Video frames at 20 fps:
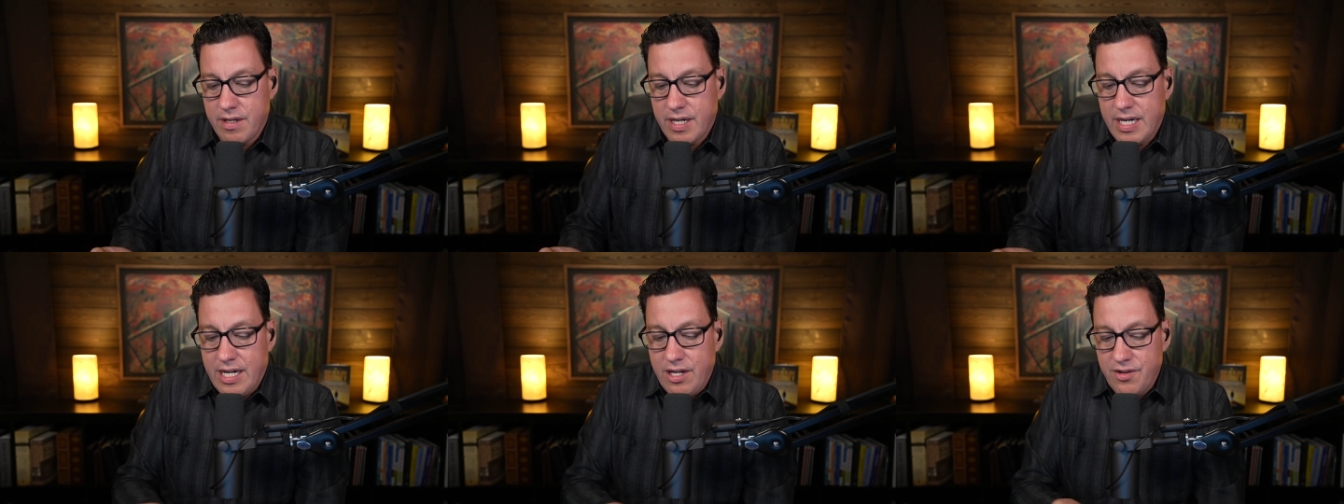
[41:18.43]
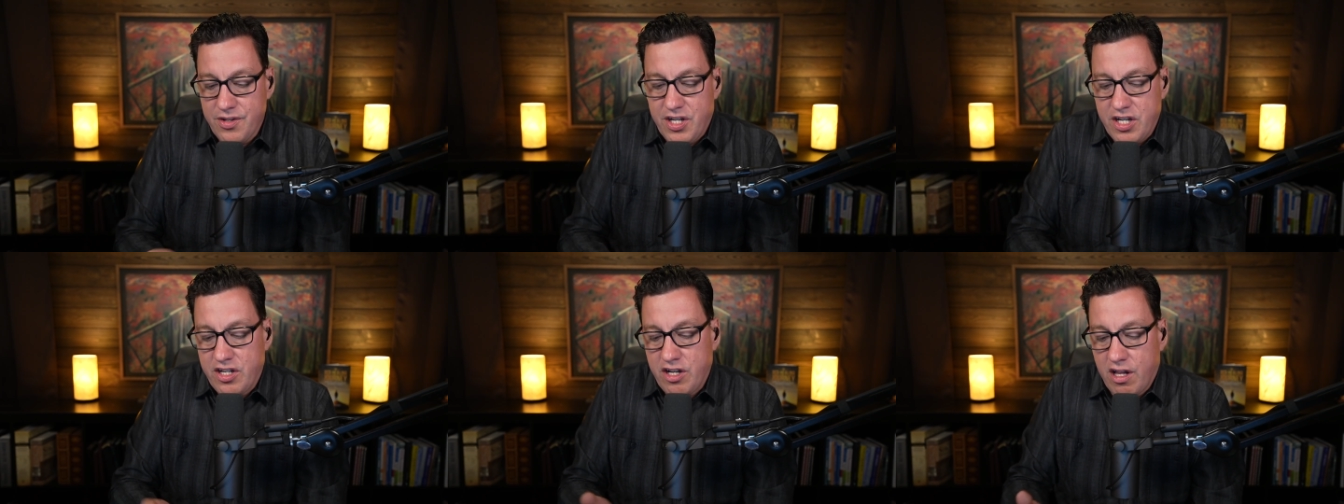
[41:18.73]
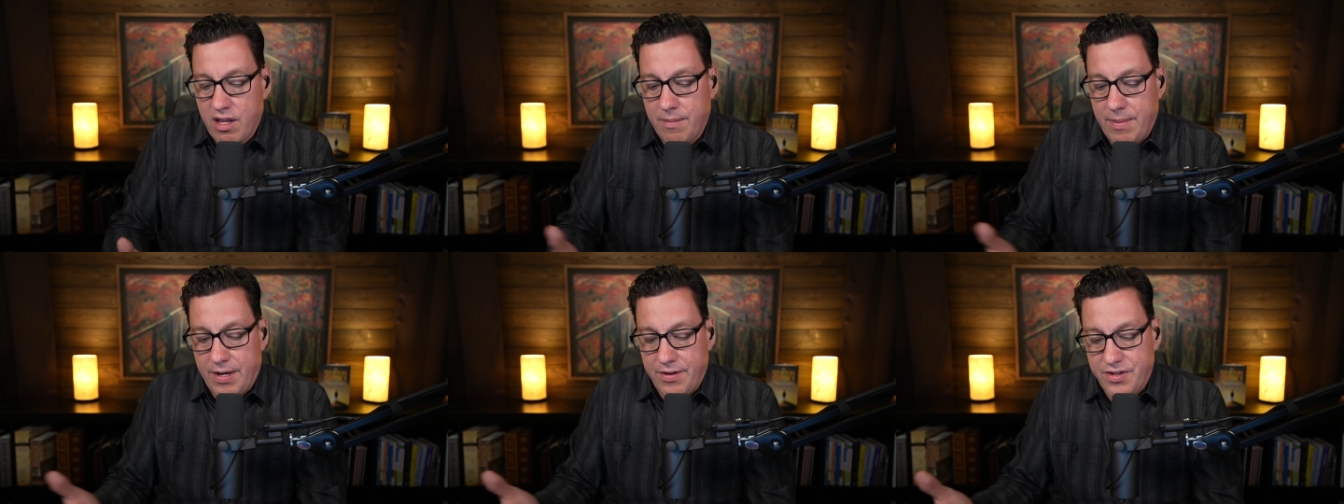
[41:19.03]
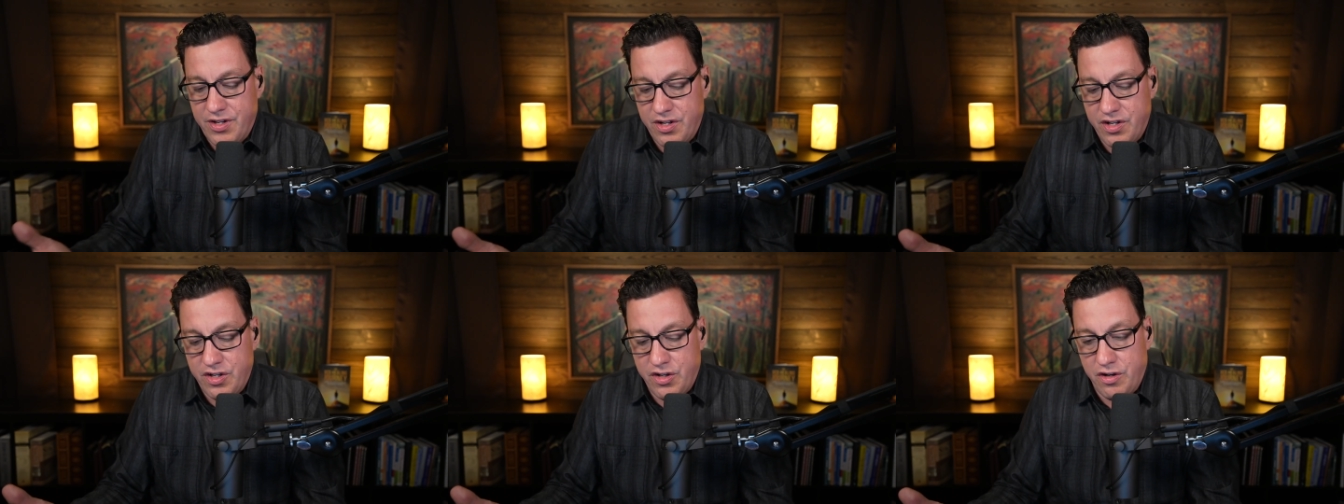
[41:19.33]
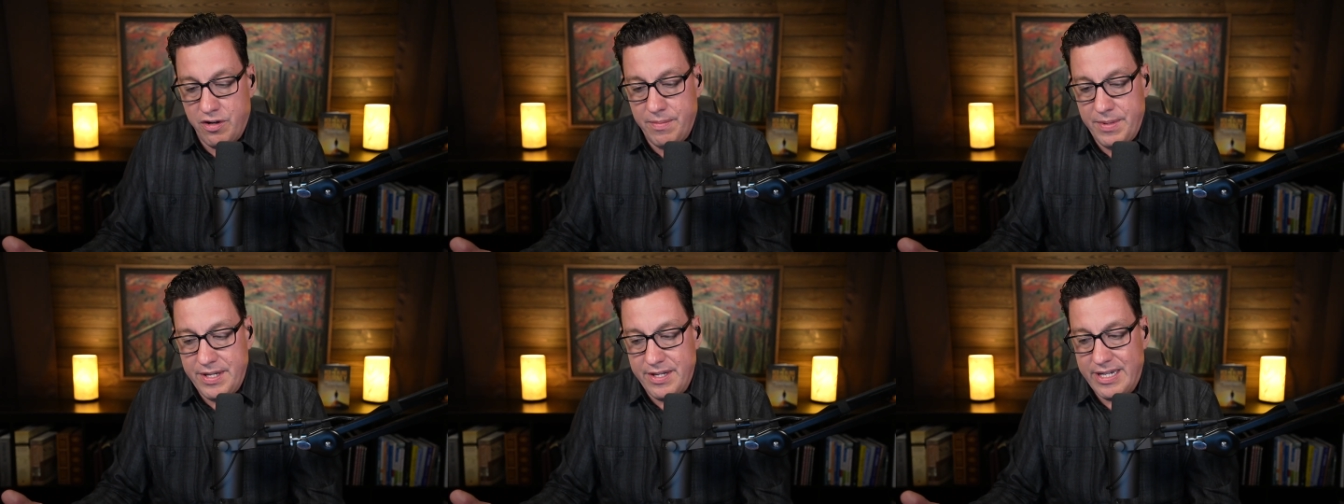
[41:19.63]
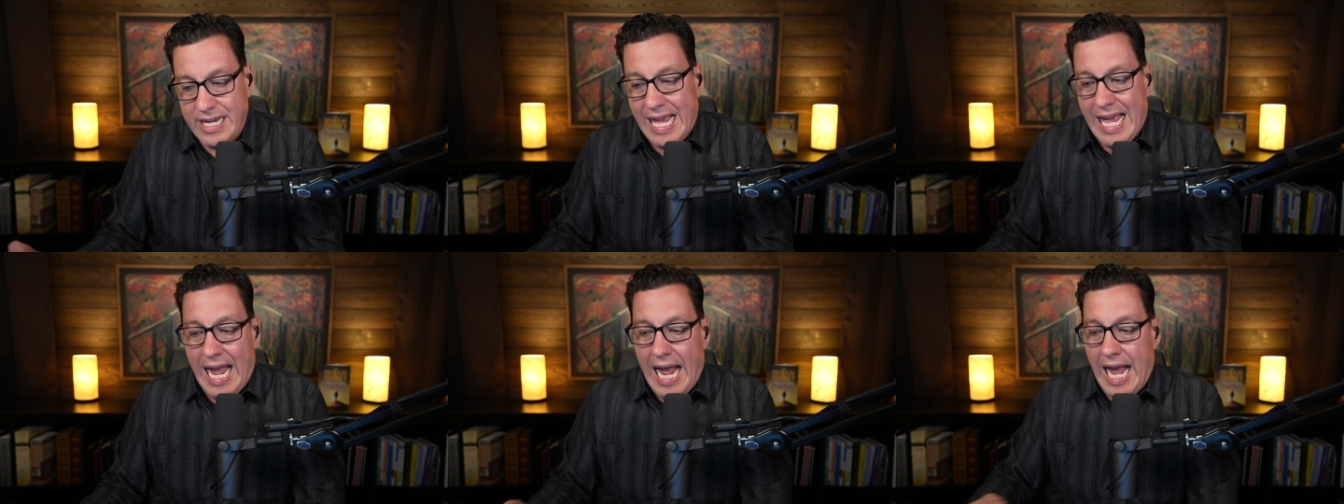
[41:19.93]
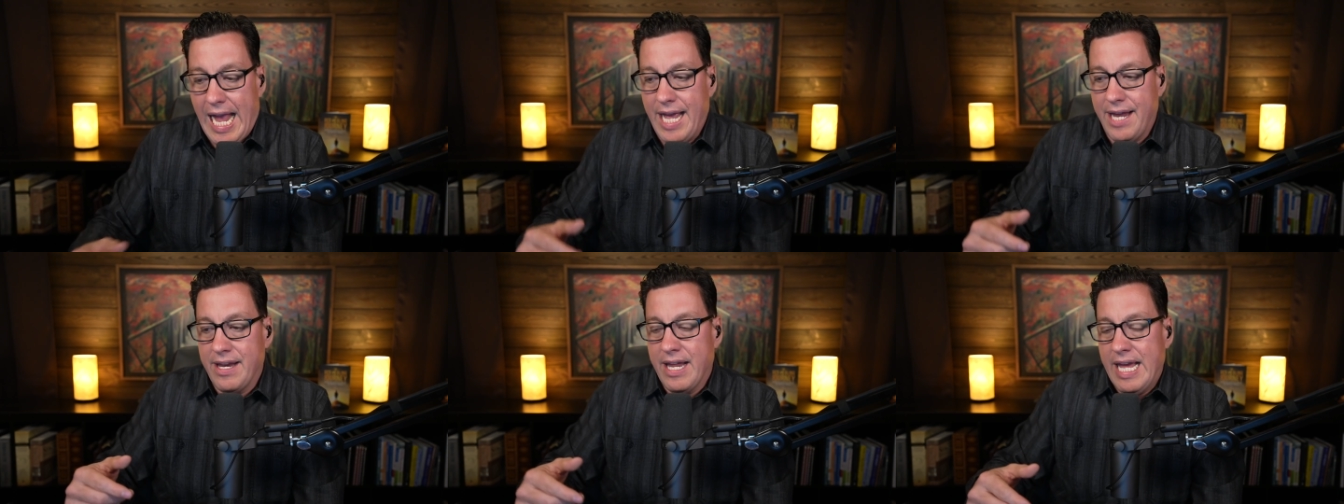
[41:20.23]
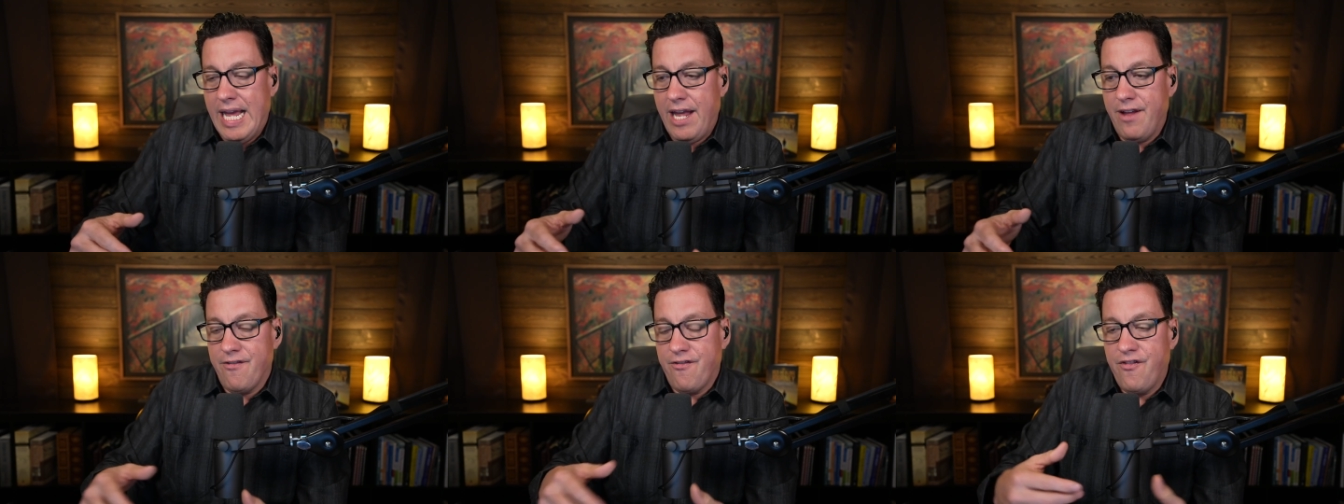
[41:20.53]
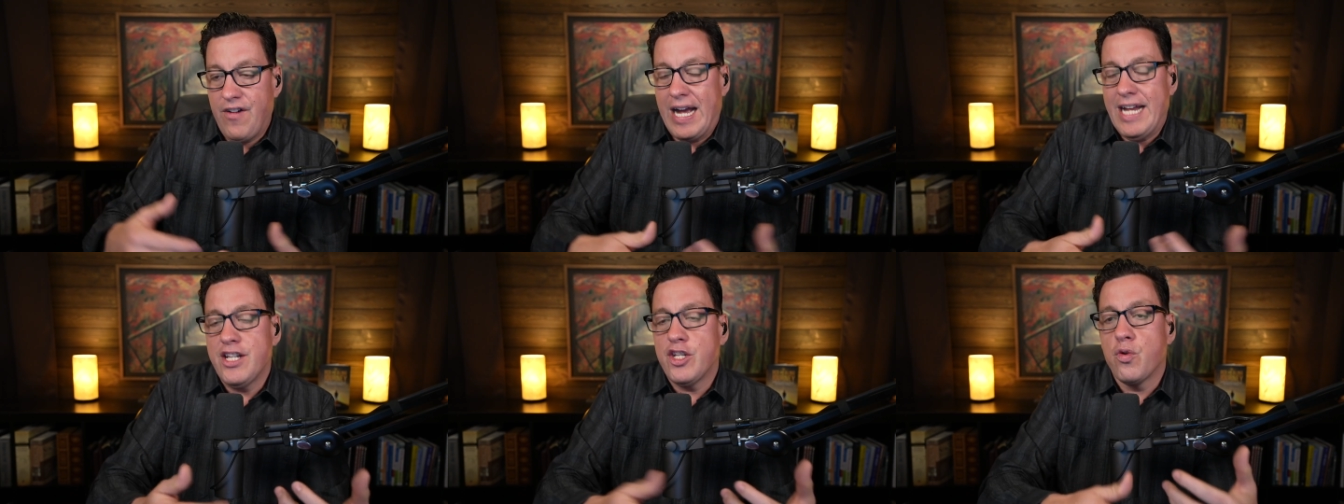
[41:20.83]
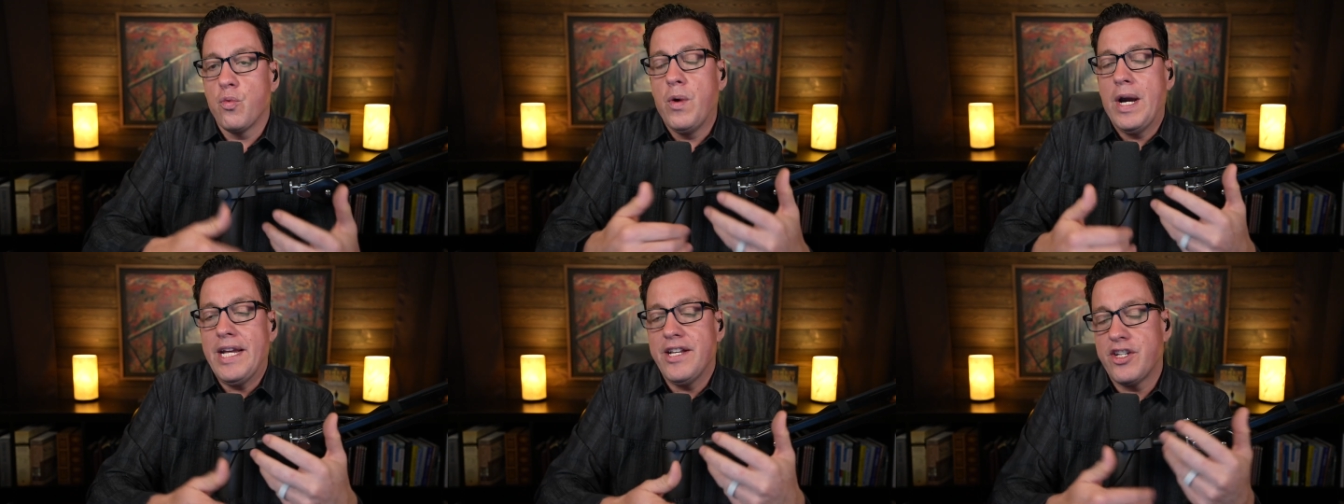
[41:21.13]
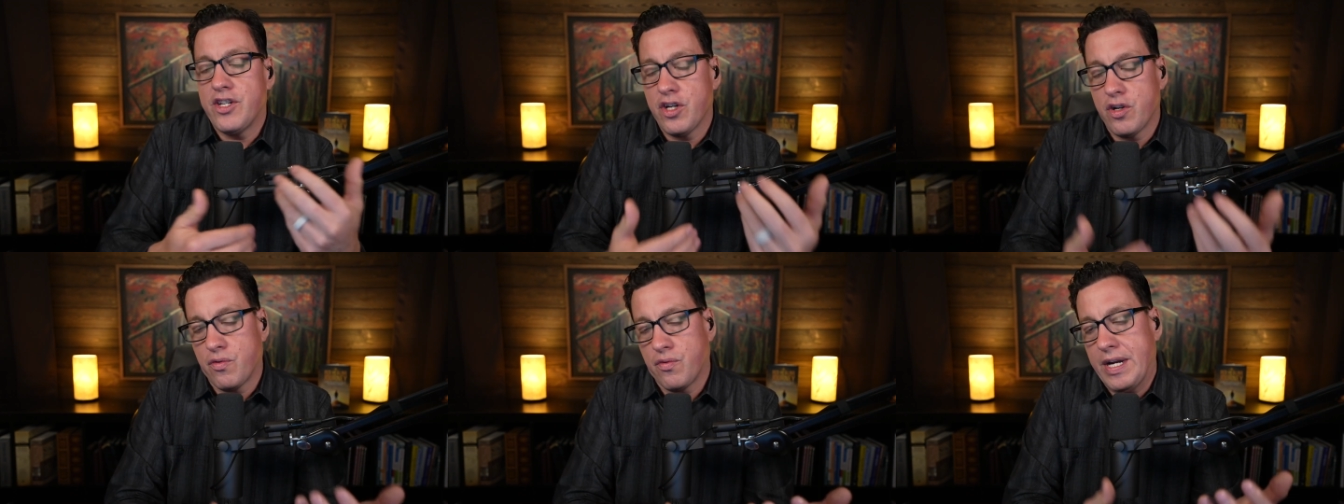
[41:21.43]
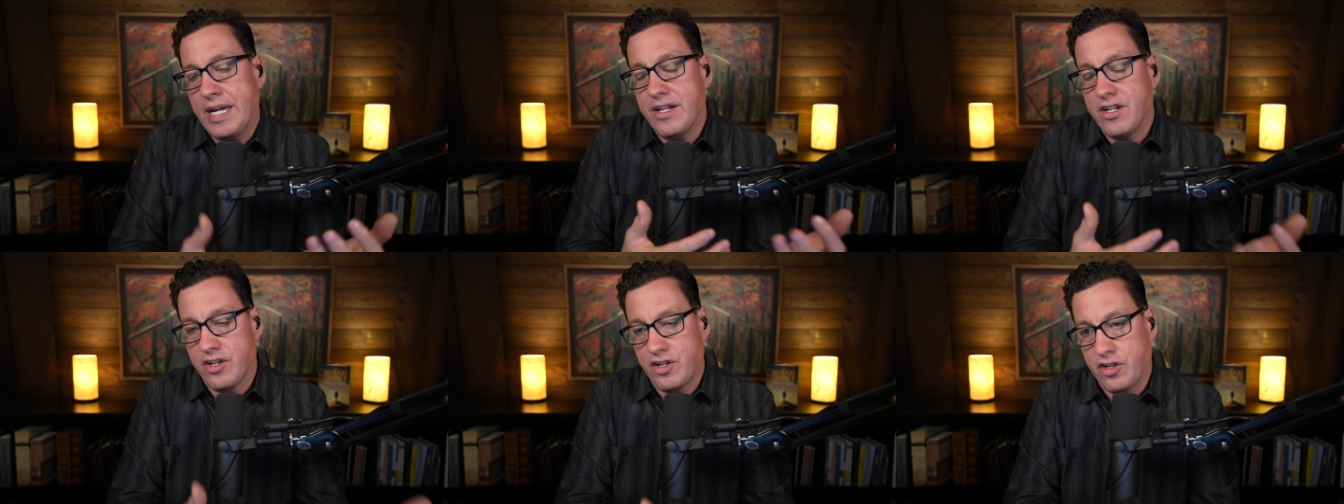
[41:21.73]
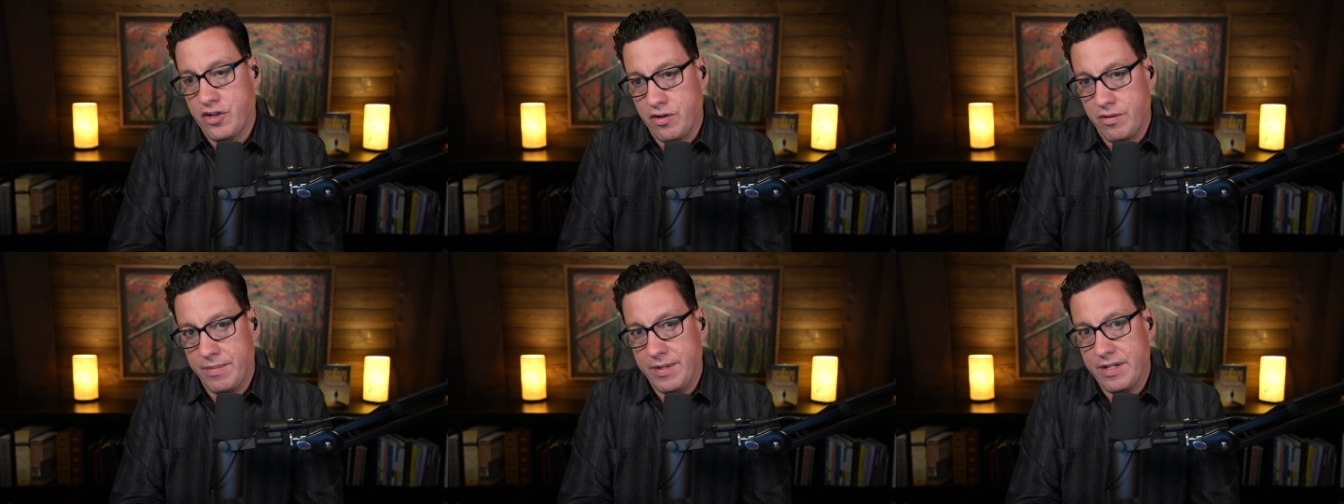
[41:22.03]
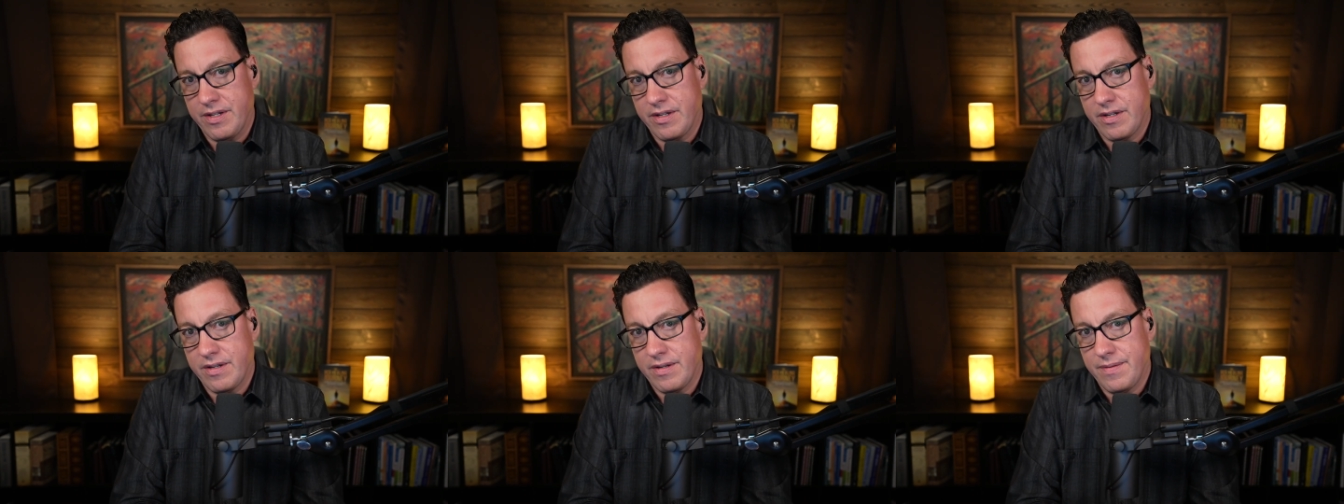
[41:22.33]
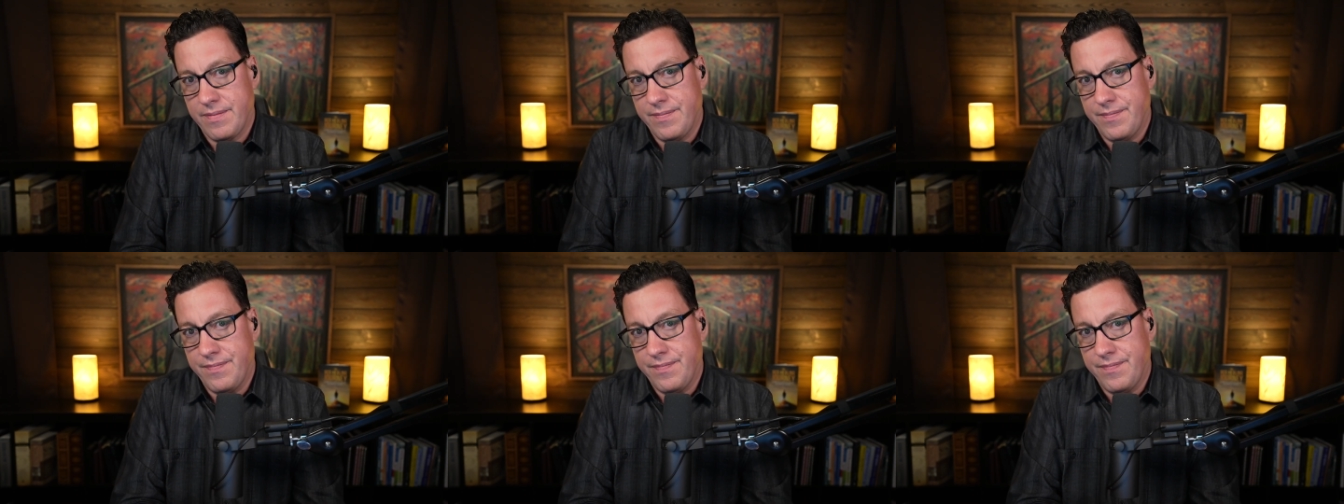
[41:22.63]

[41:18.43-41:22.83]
Guilt is all about disturbance and it finds ways to create disturbance.